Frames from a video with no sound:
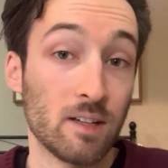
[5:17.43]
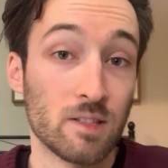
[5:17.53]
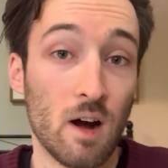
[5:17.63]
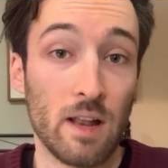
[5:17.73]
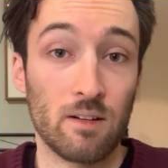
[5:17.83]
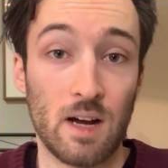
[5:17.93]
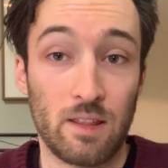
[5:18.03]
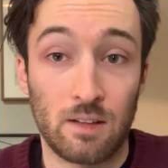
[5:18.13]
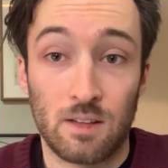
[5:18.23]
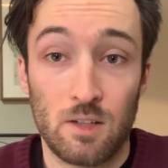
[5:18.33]
it's not. I
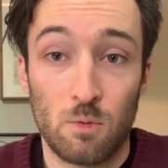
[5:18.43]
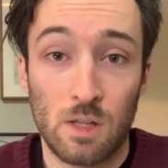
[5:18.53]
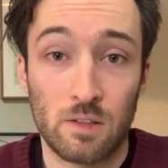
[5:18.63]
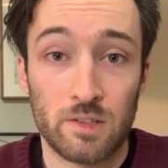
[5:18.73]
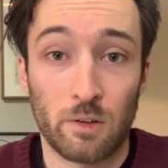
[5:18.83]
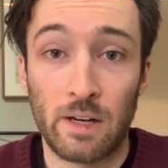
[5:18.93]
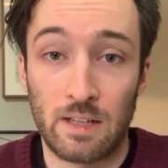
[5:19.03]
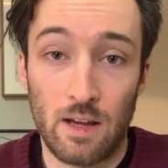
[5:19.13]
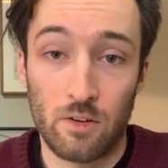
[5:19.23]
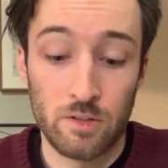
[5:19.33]
think they do well on screen
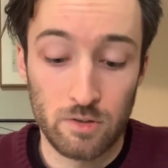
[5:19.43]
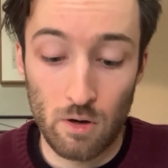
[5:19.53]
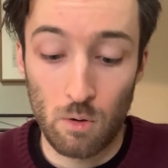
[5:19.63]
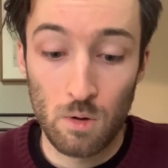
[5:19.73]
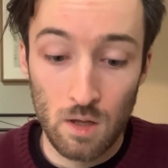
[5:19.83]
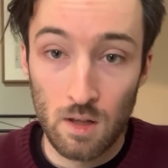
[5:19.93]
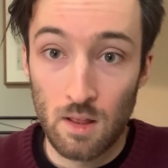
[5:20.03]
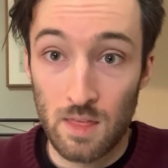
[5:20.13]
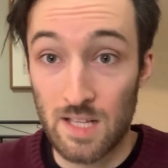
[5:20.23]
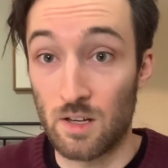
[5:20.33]
together, so
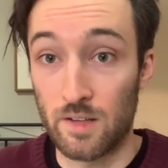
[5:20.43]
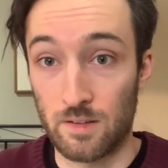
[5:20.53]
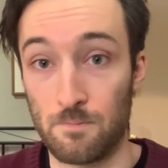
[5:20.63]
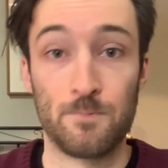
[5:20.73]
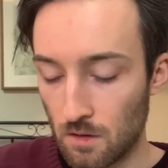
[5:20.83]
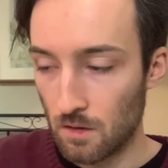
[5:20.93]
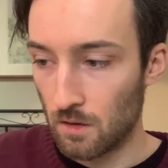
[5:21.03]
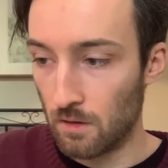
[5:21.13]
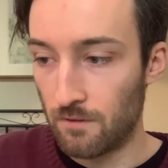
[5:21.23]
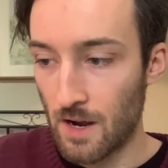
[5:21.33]
that's awesome.
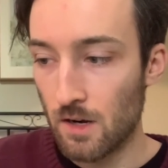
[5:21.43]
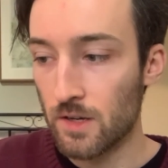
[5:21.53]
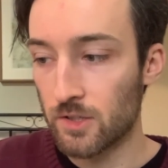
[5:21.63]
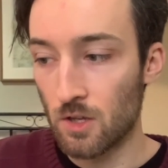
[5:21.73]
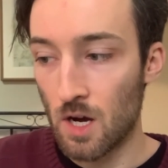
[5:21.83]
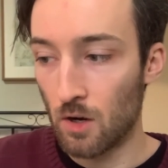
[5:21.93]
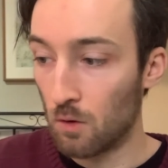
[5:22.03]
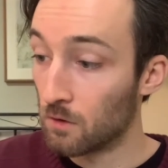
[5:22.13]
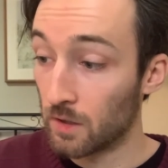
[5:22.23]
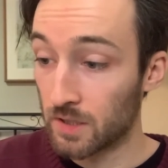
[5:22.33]
The fire is not
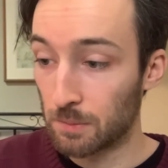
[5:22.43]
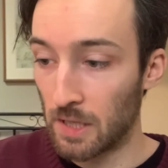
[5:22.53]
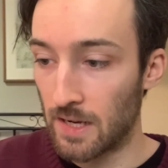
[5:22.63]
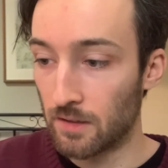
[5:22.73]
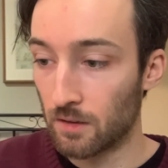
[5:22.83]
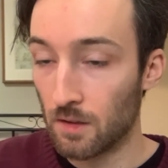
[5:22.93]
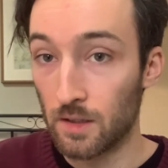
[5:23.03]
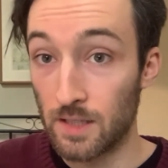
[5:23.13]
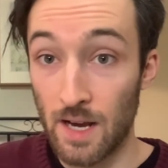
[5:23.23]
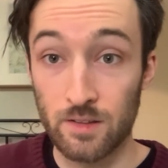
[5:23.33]
over-explained.
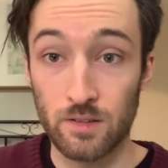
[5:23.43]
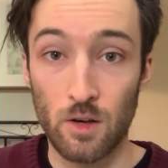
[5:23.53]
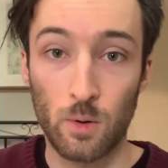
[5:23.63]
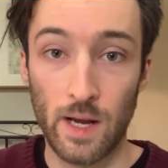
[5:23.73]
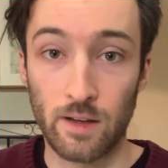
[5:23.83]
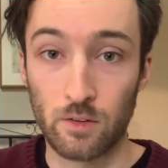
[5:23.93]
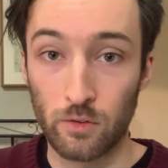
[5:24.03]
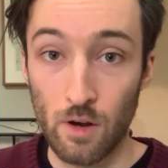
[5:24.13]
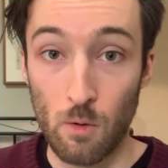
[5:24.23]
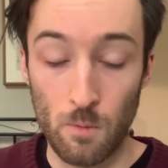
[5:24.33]
Yes, okay,
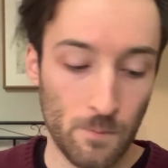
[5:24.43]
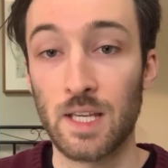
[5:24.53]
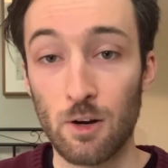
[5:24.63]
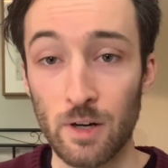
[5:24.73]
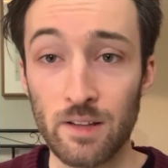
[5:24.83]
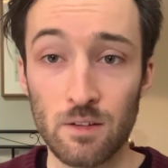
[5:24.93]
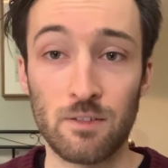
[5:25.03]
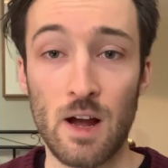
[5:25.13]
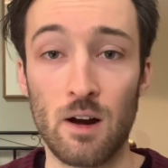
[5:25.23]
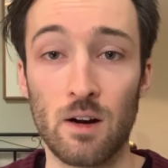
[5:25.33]
so carrying the
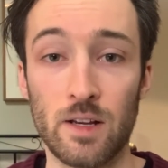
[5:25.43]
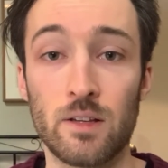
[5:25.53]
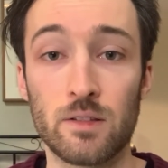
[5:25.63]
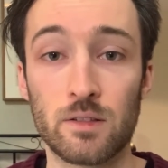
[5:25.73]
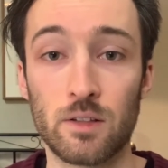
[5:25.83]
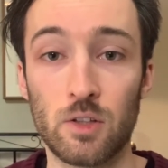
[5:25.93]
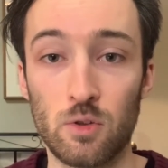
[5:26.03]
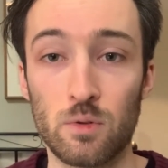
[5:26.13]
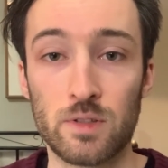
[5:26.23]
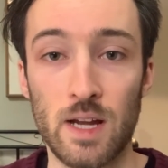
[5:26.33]
fire is
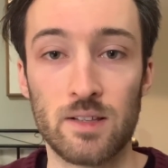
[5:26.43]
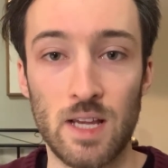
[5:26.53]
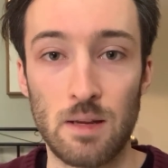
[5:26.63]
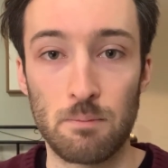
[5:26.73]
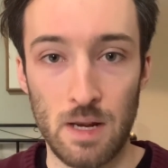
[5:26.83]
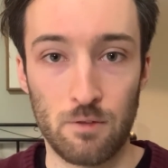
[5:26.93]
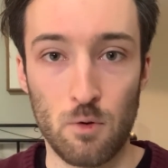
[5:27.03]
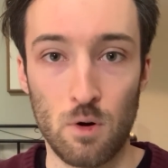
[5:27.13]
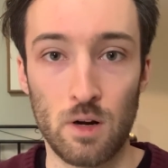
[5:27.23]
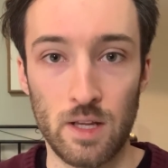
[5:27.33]
used as a
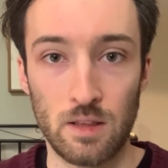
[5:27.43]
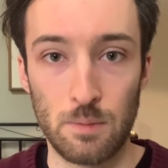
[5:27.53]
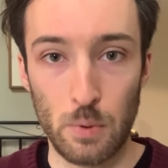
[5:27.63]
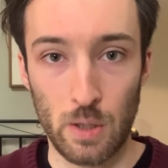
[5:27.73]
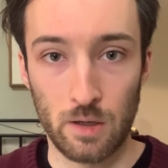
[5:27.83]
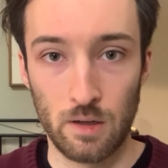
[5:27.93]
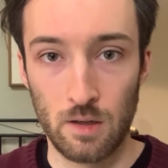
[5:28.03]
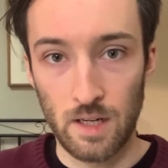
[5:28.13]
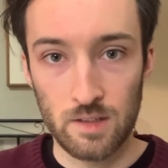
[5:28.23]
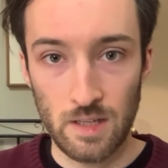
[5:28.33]
metaphor in the book.
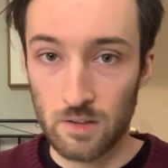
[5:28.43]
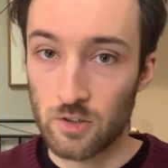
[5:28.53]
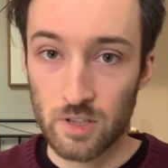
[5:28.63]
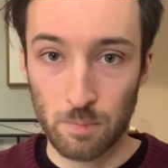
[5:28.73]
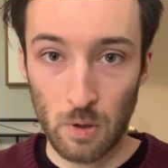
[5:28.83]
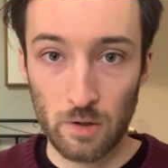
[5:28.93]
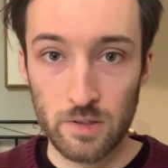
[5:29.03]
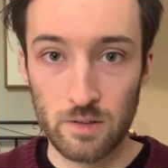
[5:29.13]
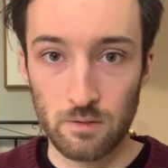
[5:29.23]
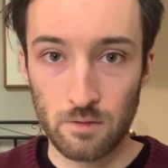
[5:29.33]
It's interspersed